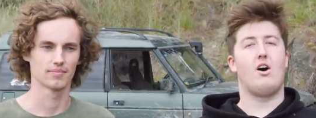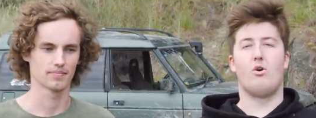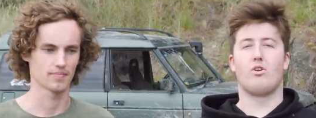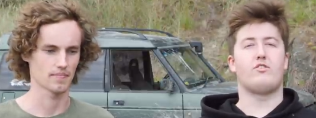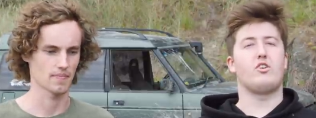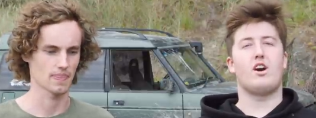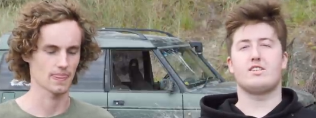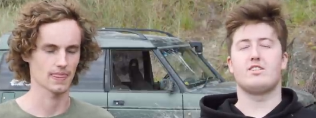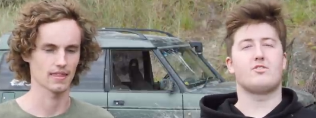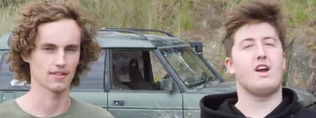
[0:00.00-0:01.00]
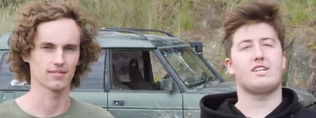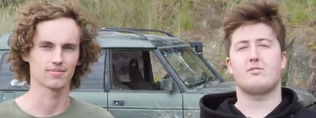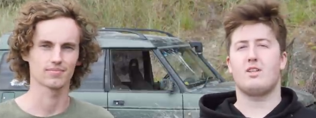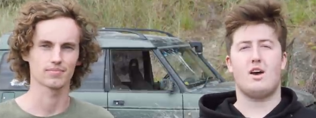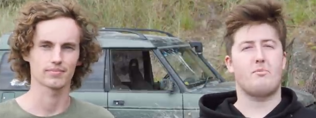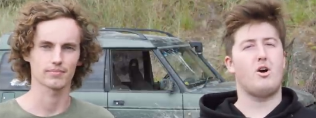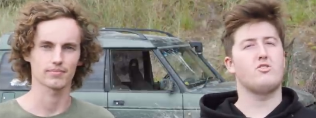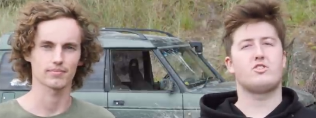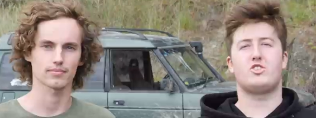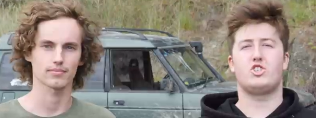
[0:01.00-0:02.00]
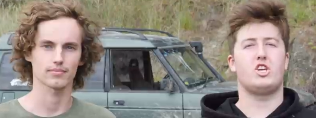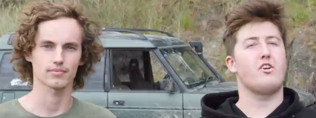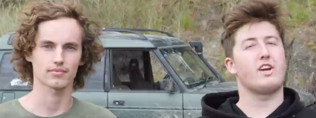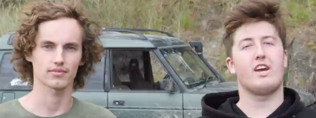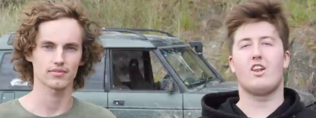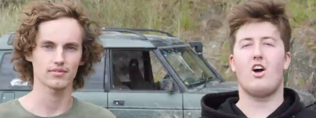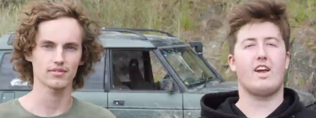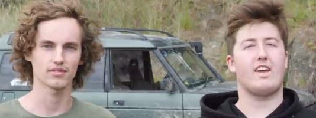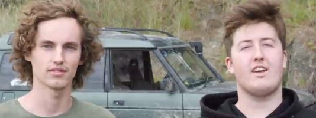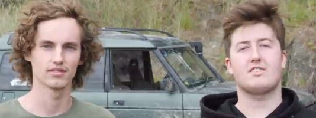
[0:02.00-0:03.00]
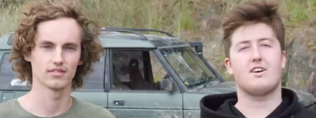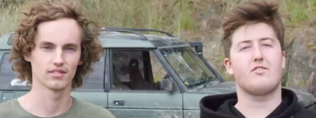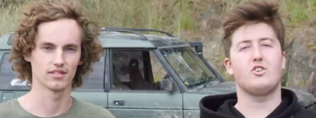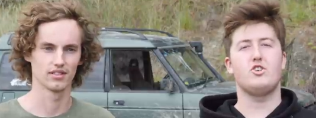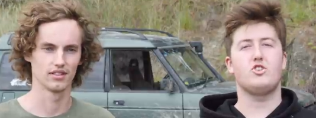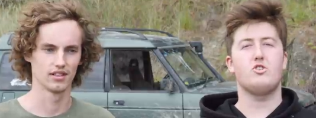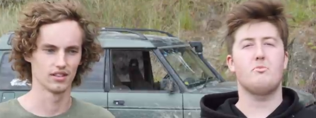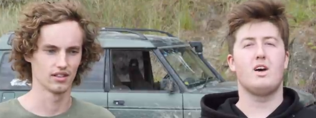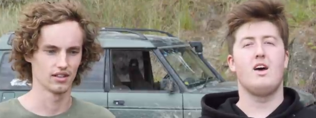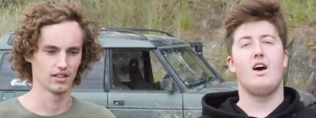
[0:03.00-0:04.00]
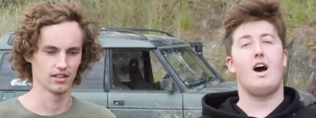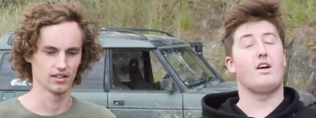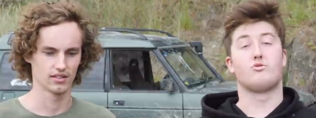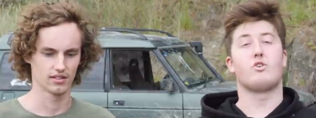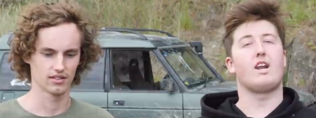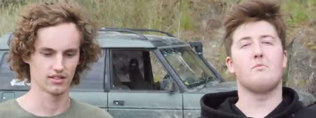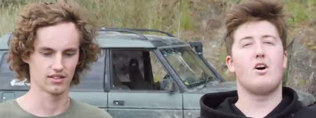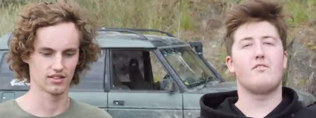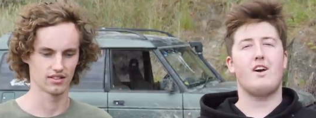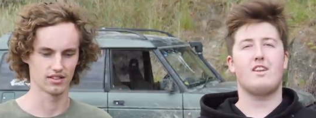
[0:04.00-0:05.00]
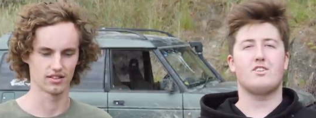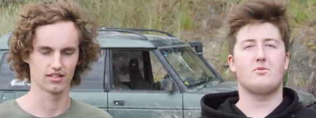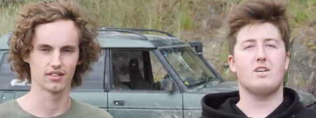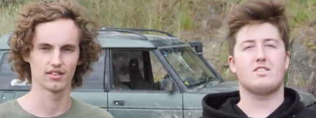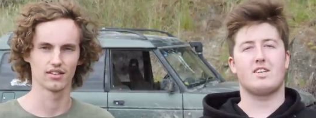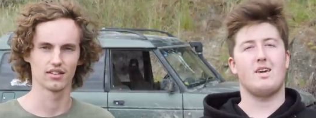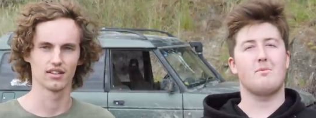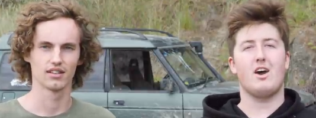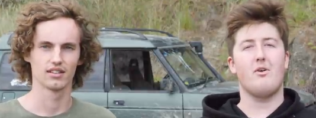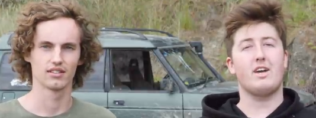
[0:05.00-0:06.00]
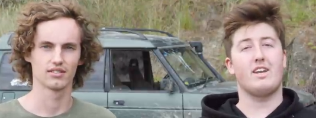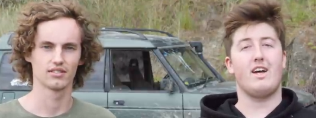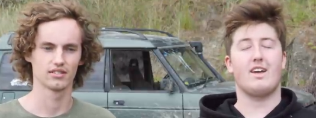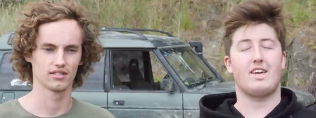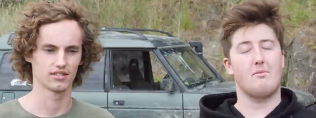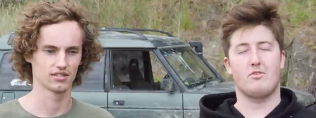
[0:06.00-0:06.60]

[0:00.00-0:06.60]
Speaker 1: all of you guys interacting with our posts, sharing it, liking our stuff on YouTube. Uh, it's really motivating to us to keep going and uh, keep